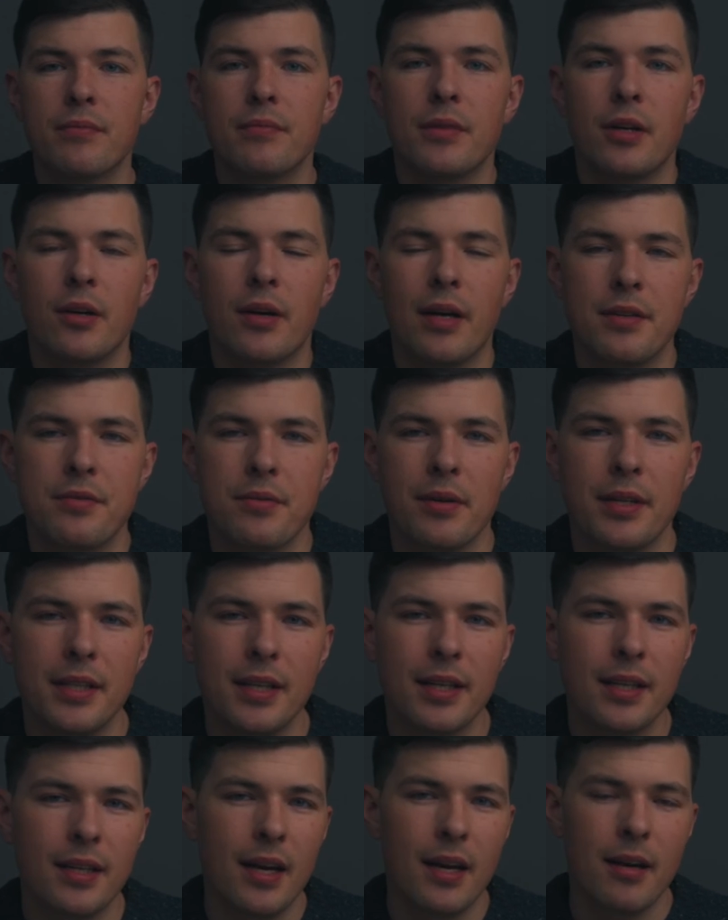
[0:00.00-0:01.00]
Okay, so I
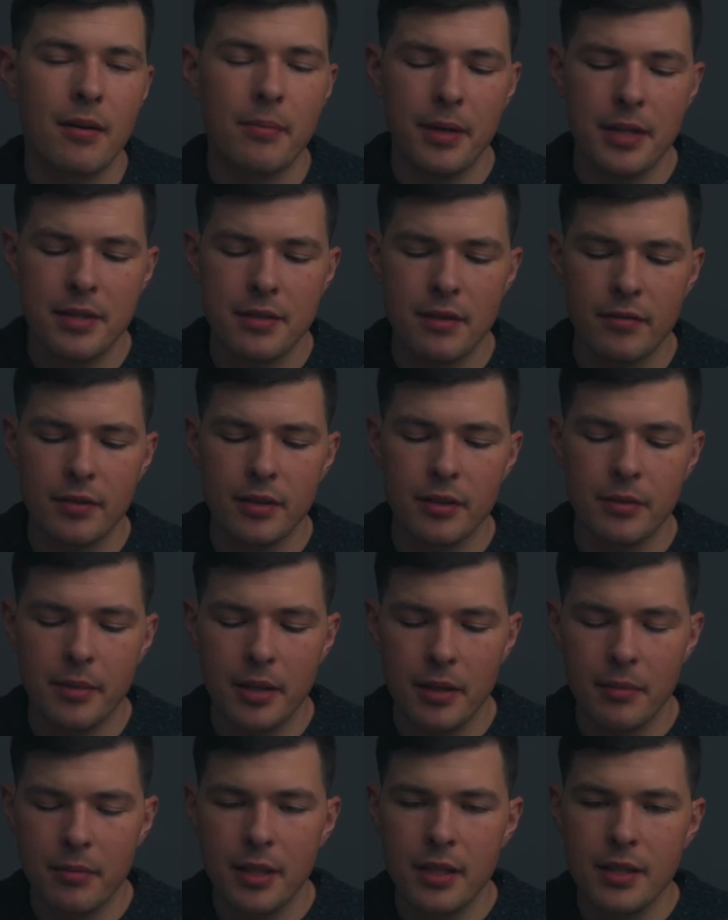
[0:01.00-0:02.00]
did get ahead of myself a little
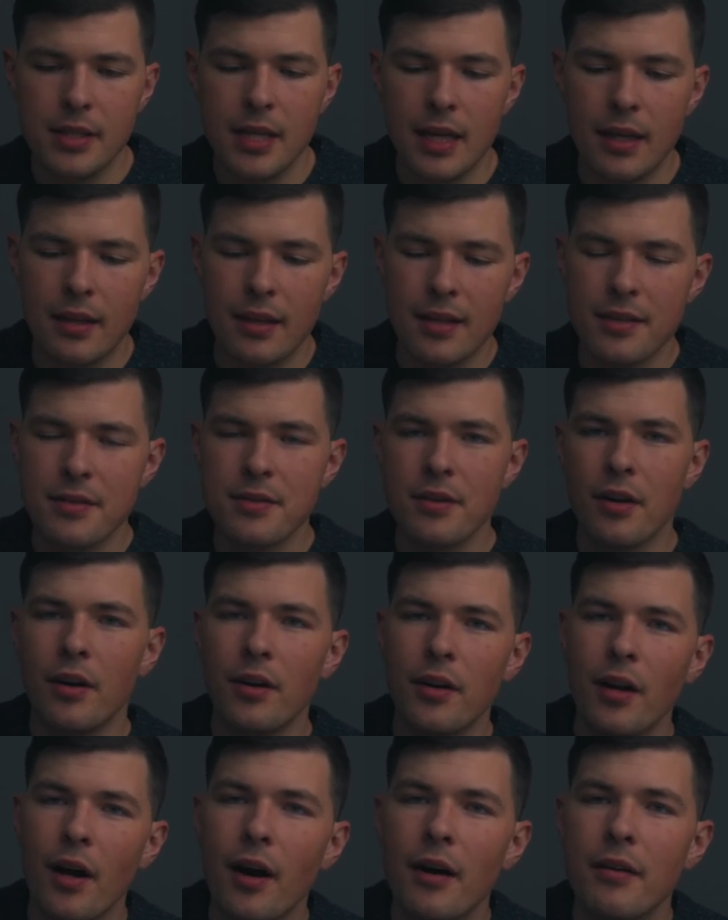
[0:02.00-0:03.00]
bit. I'm gonna take this
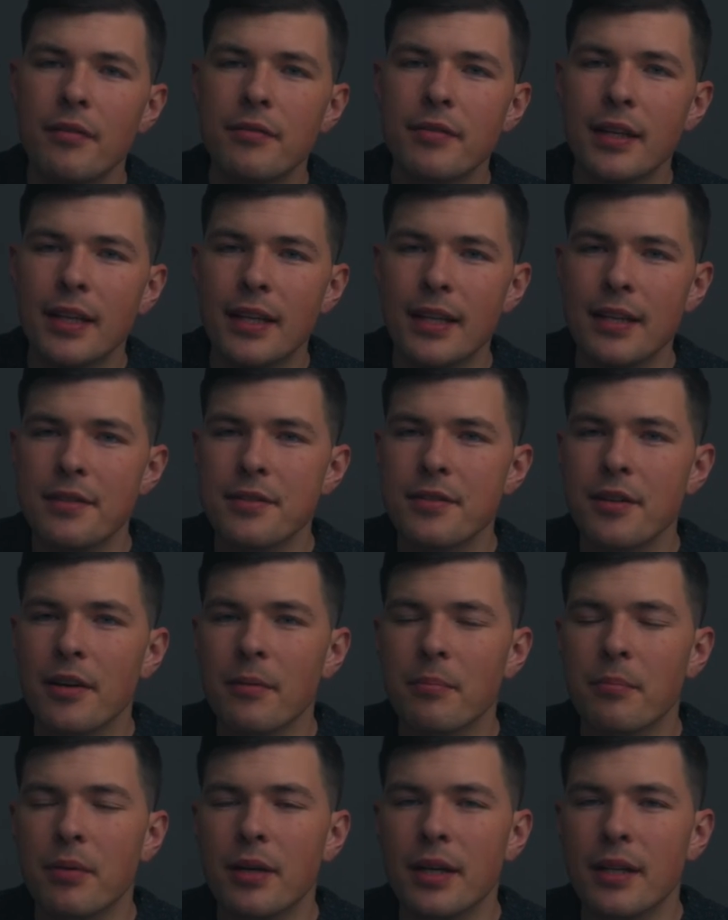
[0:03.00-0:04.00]
all off and then
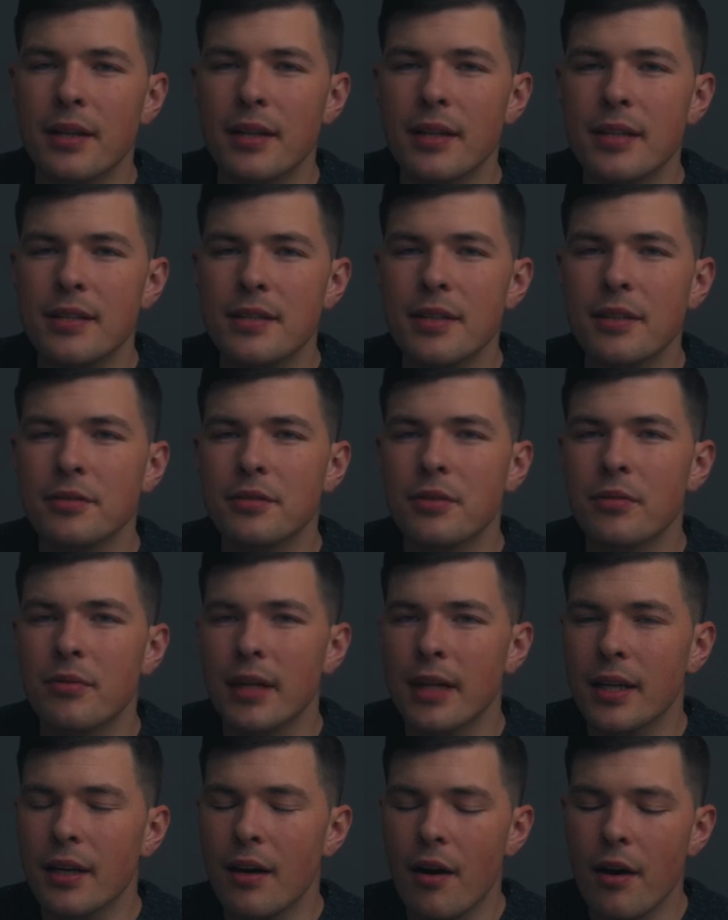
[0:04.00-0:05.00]
start putting the Tilta
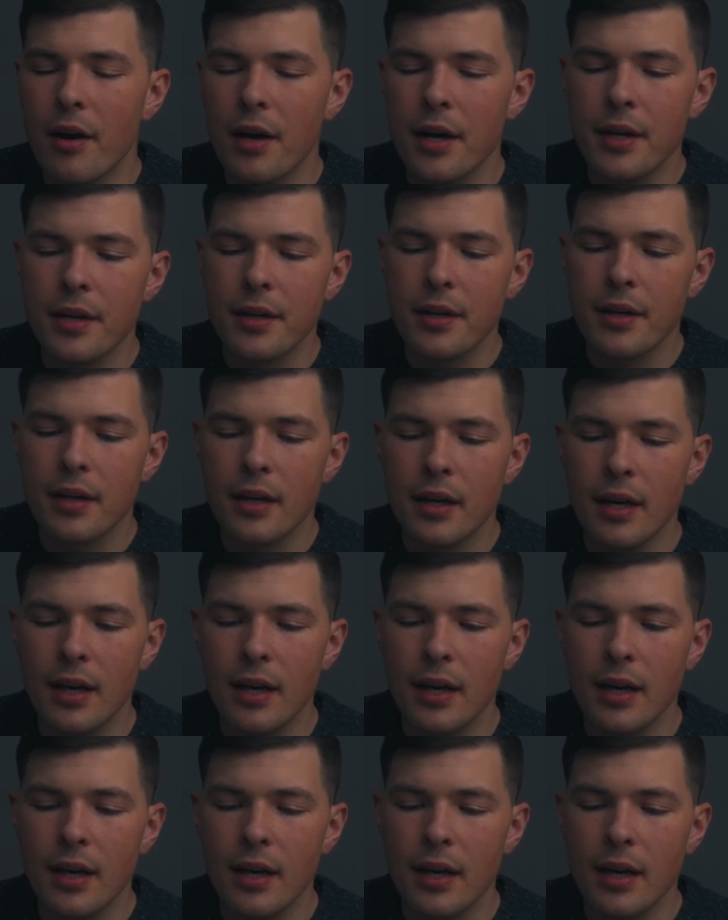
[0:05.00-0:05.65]
rig on